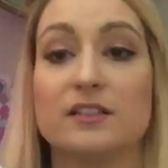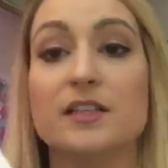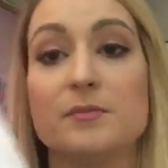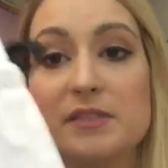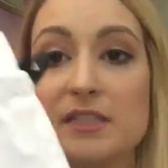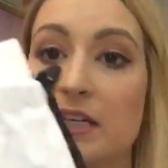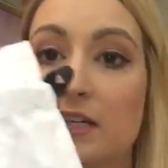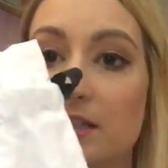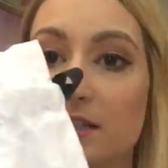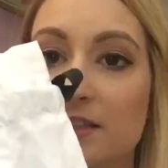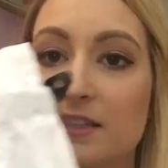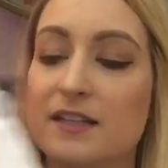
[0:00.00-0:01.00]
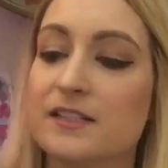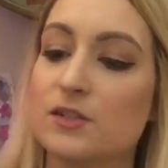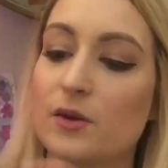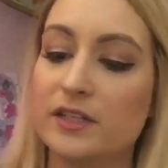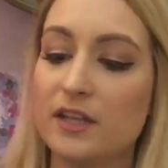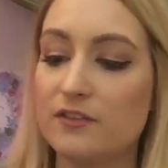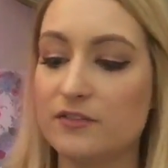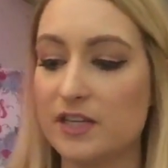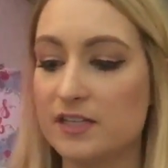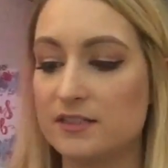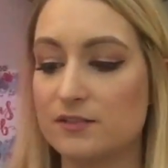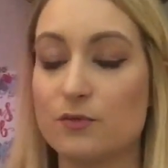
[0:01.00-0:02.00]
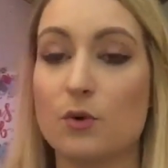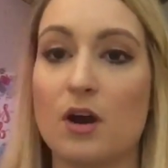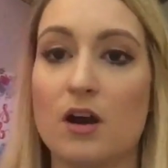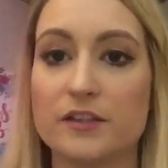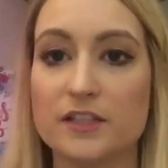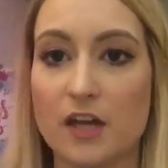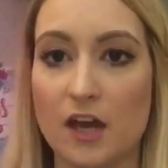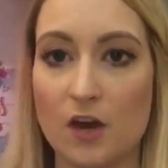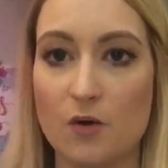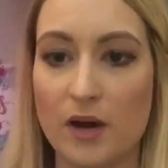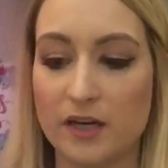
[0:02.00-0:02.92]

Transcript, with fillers: Lipstick. So I love these for on the go.